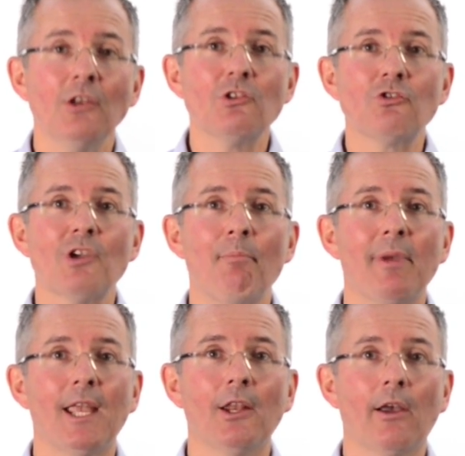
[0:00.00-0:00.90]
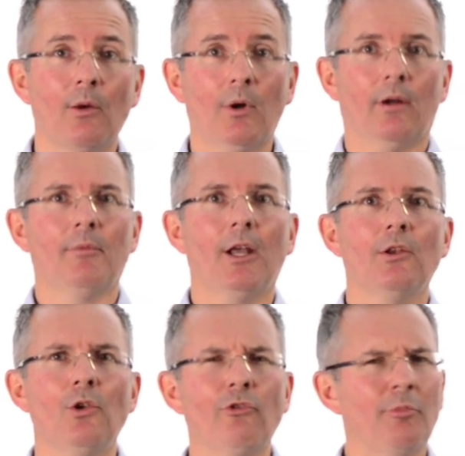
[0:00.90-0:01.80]
Just jumping in and going, well, I
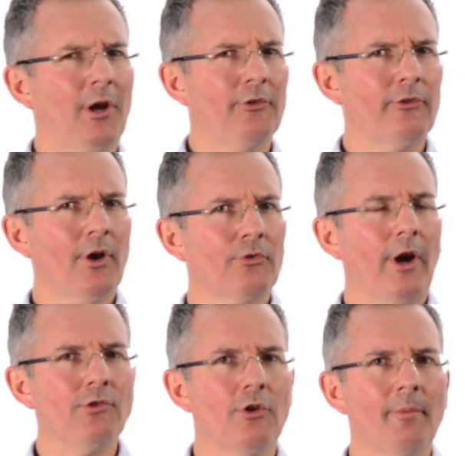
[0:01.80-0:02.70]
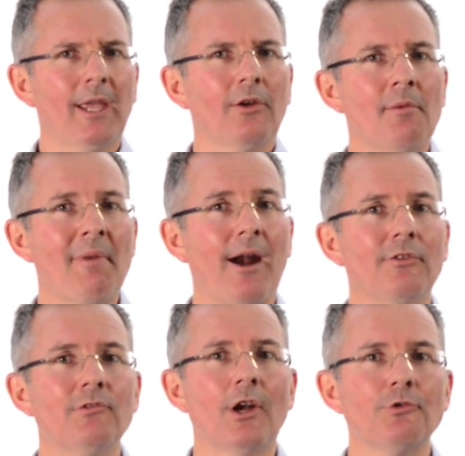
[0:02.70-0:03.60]
can use the price to sales ratio to make a
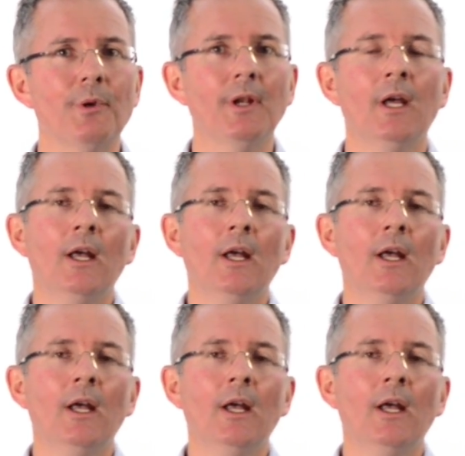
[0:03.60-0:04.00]
comparative judgment.